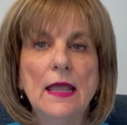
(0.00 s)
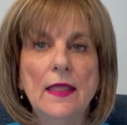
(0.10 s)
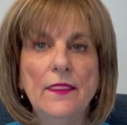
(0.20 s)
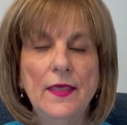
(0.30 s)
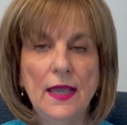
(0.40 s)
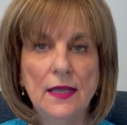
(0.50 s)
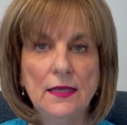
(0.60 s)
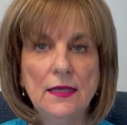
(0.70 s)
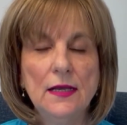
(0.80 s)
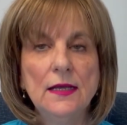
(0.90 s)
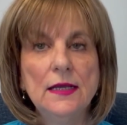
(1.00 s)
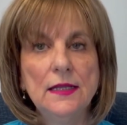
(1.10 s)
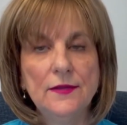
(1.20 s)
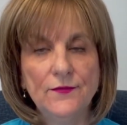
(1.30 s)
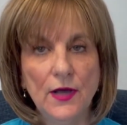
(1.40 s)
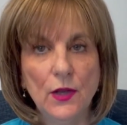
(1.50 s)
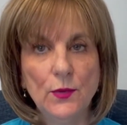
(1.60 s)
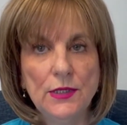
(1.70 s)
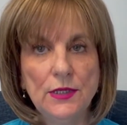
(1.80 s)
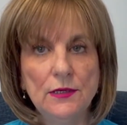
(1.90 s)
Then, in the
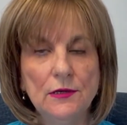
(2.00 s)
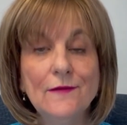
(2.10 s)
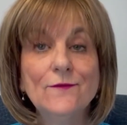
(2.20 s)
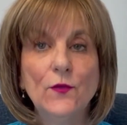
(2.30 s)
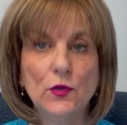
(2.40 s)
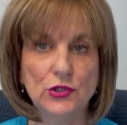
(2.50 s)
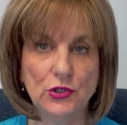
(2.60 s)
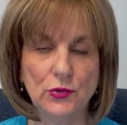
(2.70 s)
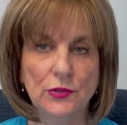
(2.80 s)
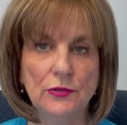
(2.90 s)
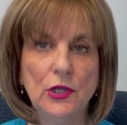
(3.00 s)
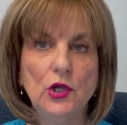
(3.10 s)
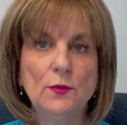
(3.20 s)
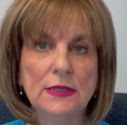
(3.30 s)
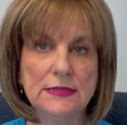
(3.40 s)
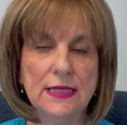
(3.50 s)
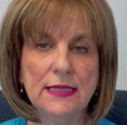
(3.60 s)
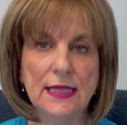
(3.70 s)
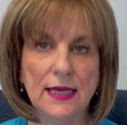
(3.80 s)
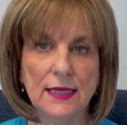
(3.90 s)
following year, for sure, you must take
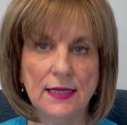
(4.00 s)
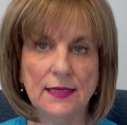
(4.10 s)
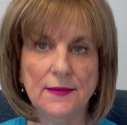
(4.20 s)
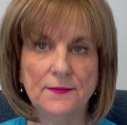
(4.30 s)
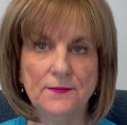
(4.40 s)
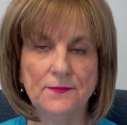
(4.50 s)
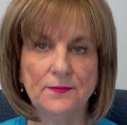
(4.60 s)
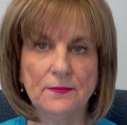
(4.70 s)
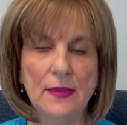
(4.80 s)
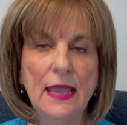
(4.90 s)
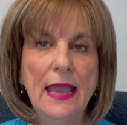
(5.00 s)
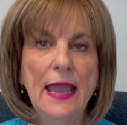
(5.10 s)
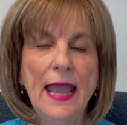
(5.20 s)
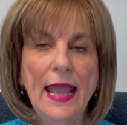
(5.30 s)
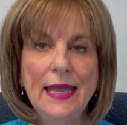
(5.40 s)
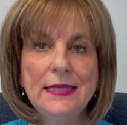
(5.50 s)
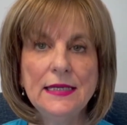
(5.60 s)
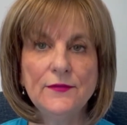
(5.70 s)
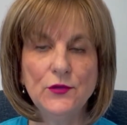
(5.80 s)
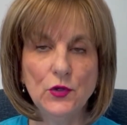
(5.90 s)
that income. And
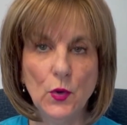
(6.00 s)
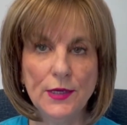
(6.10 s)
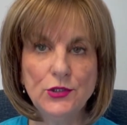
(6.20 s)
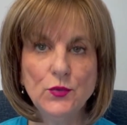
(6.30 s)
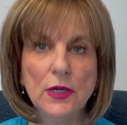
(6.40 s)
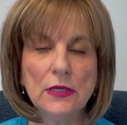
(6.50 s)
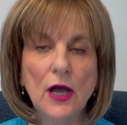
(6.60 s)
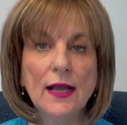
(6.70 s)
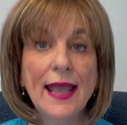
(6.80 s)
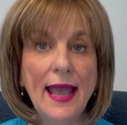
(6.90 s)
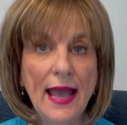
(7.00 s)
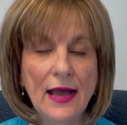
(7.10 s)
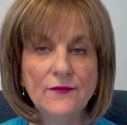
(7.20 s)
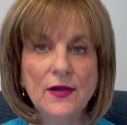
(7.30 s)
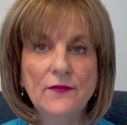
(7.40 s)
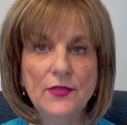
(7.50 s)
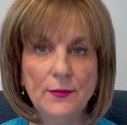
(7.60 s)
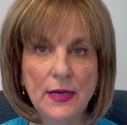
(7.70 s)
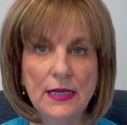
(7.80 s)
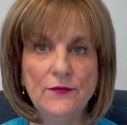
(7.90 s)
if you're going to unlock half of the
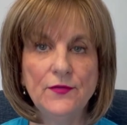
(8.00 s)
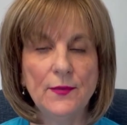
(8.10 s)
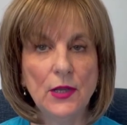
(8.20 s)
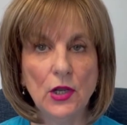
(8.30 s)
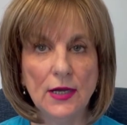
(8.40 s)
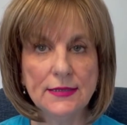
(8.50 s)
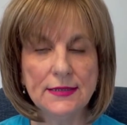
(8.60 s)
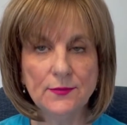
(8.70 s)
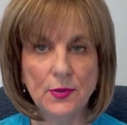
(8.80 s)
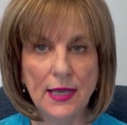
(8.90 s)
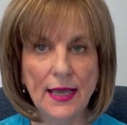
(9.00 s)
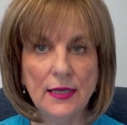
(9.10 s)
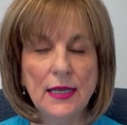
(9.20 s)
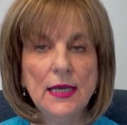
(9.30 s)
money from the locked-in plan,